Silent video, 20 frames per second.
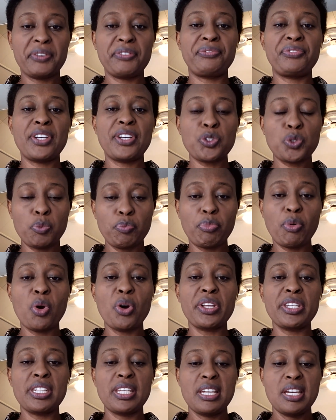
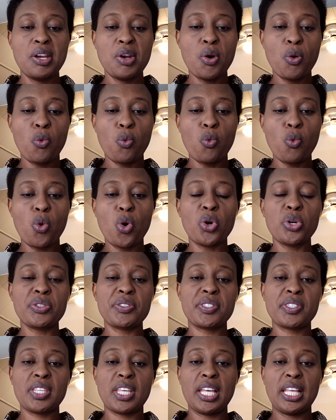Firstborn was